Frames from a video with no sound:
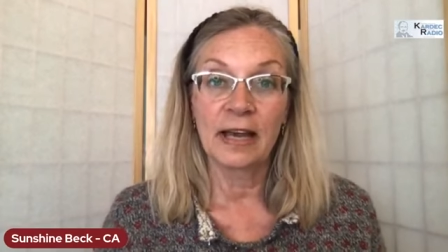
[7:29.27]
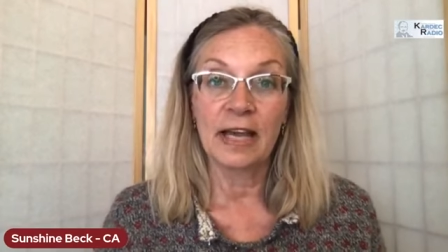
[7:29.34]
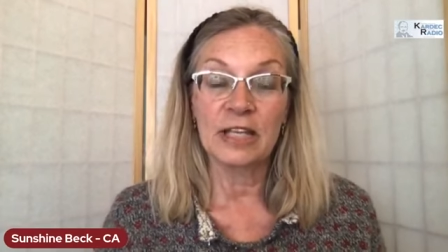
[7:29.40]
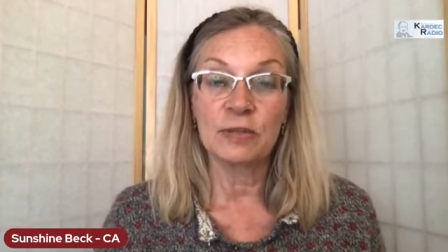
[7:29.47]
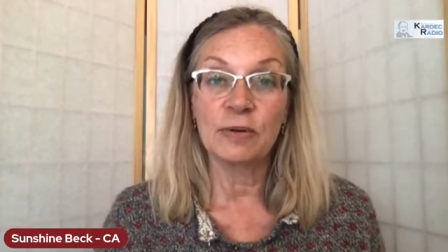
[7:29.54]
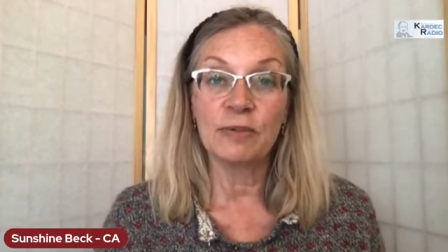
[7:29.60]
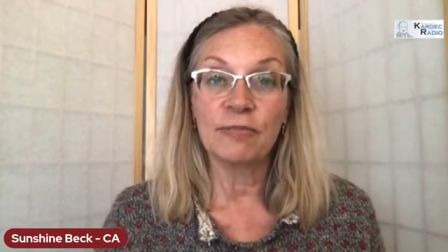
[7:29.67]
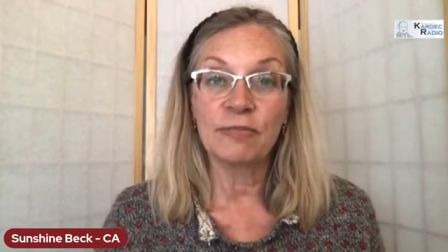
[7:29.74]

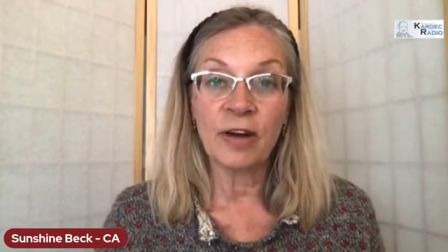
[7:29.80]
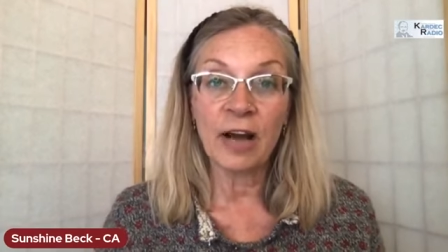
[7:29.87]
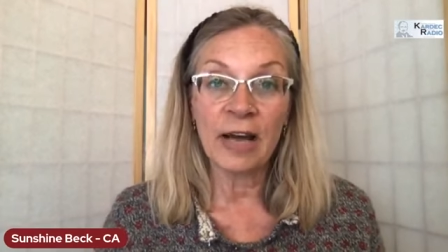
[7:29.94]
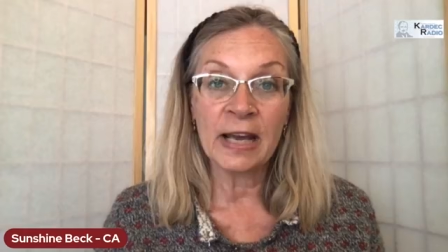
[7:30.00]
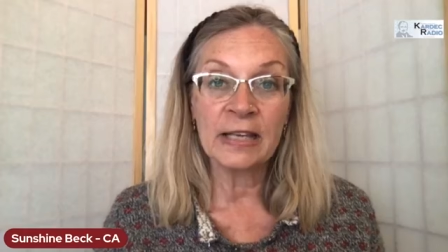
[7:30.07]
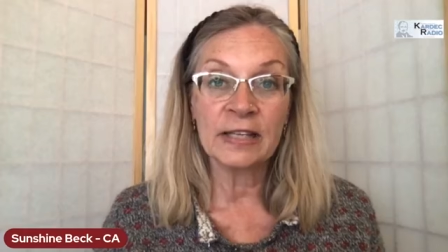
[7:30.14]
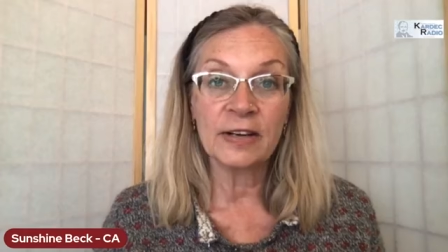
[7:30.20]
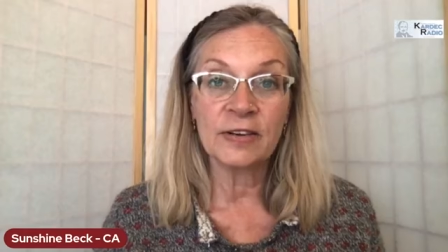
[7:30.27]
as we
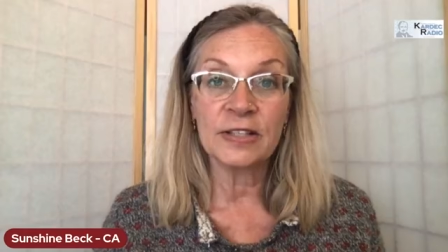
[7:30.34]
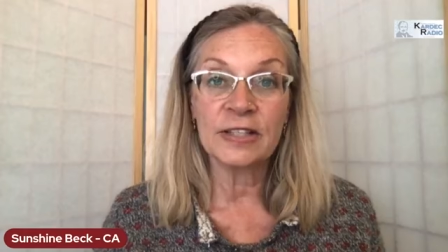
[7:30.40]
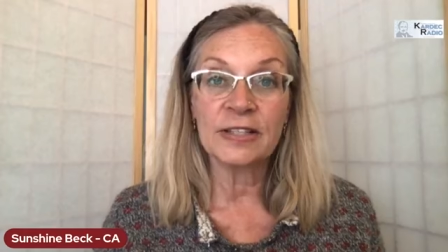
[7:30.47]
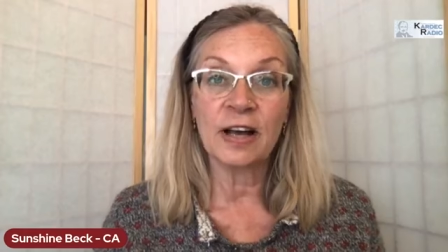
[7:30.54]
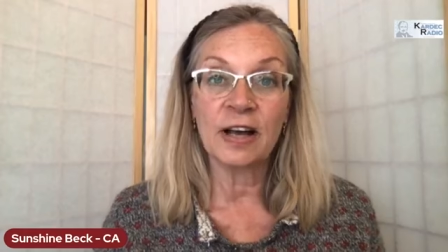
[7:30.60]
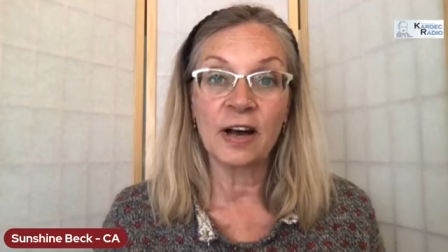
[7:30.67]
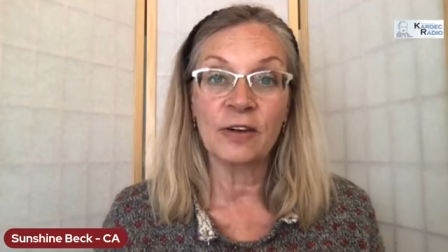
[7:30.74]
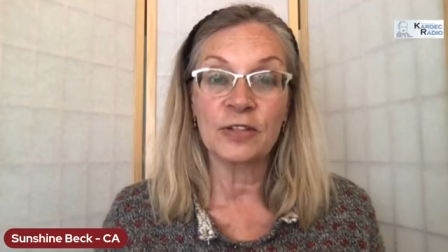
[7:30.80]
find
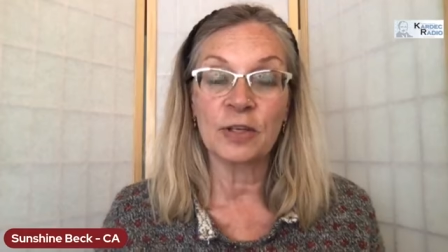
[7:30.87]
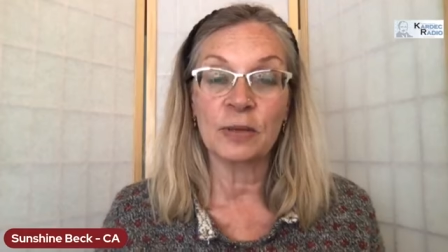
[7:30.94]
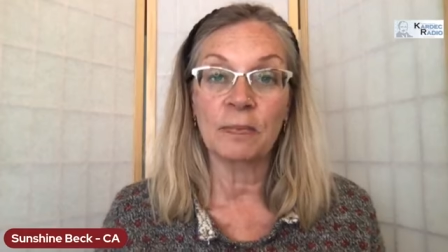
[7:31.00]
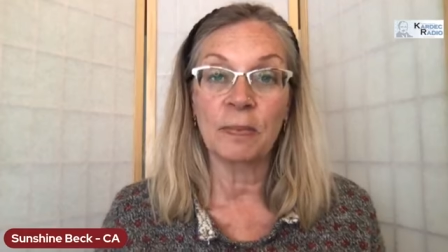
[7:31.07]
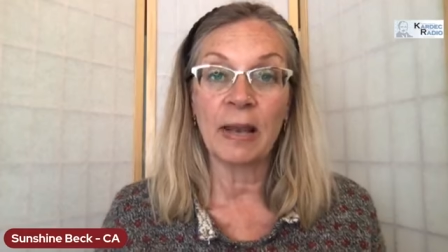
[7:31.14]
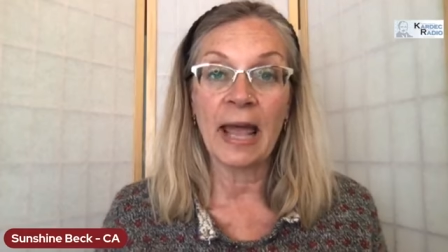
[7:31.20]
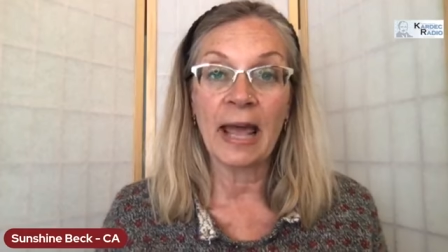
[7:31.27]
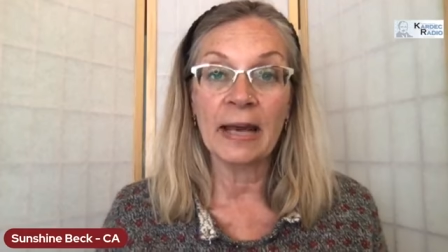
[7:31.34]
ourselves on
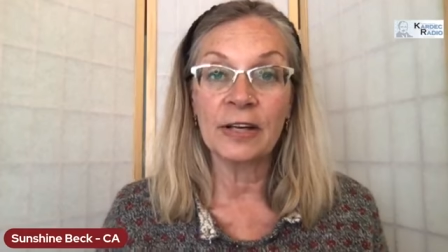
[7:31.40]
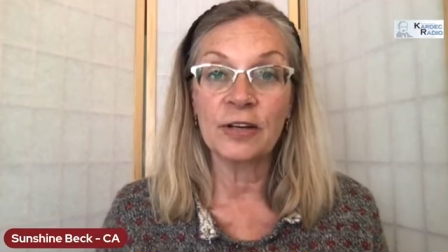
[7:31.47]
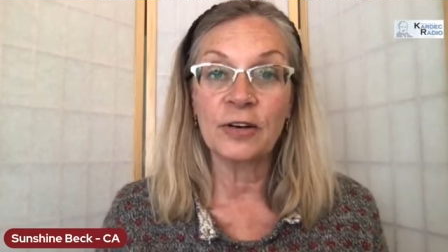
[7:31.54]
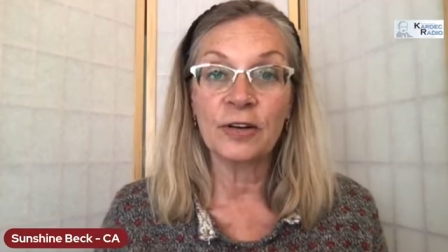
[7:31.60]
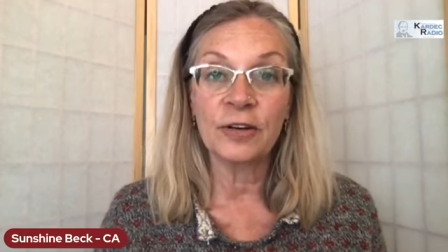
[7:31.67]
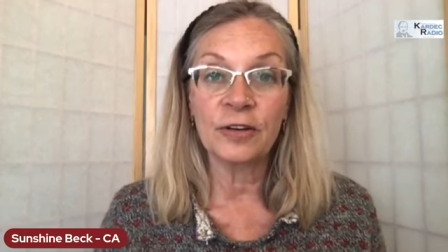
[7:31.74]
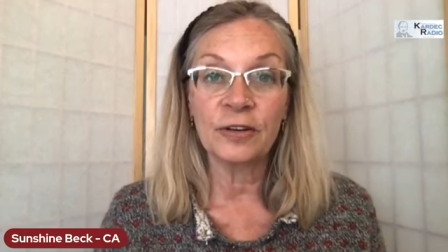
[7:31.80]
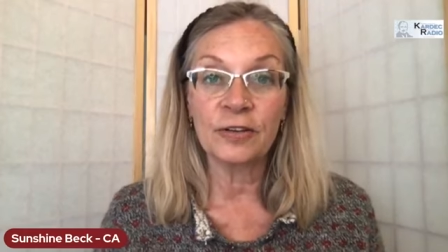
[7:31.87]
planet
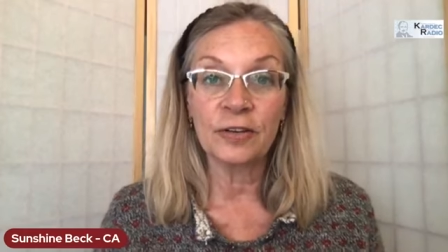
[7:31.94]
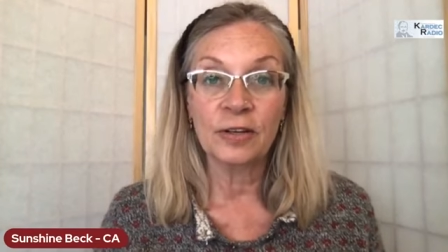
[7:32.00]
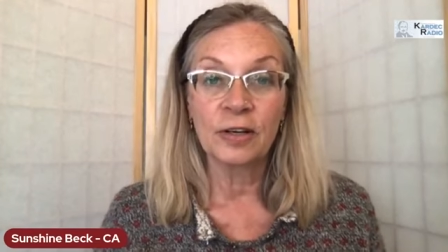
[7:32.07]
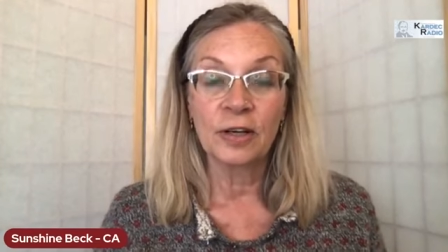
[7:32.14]
Earth